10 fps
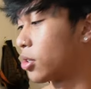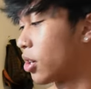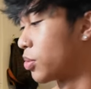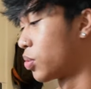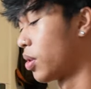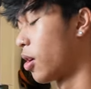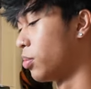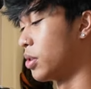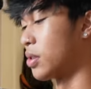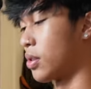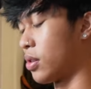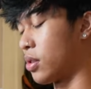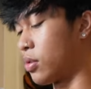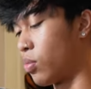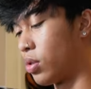it comes with how many
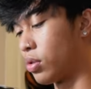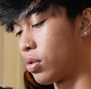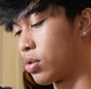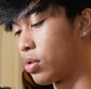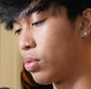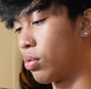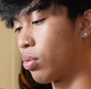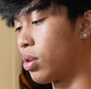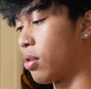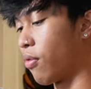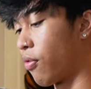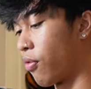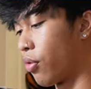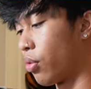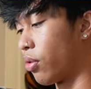sauces? 1, 2, 3,
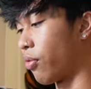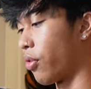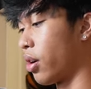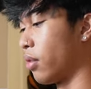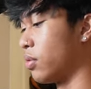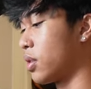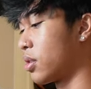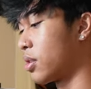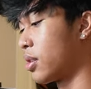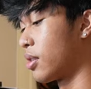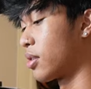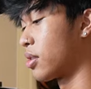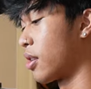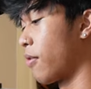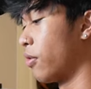4, 5, 6,
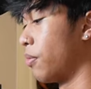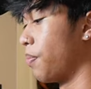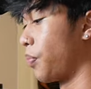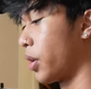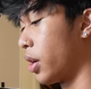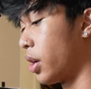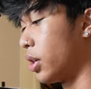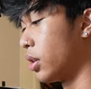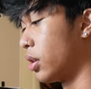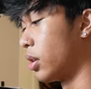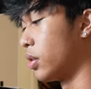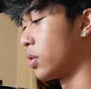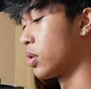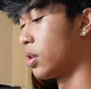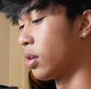7, 8, 9,
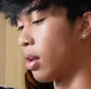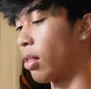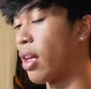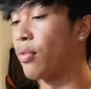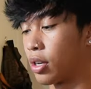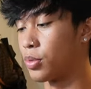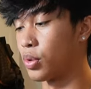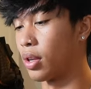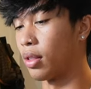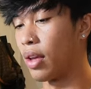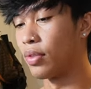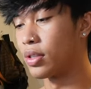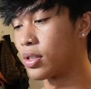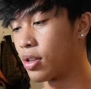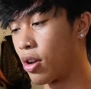10, 11. It comes with
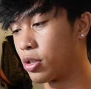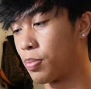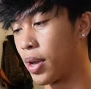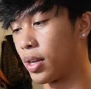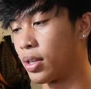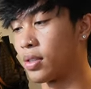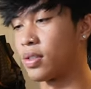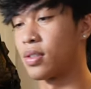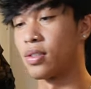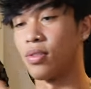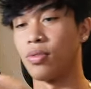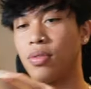11 sauce packets, or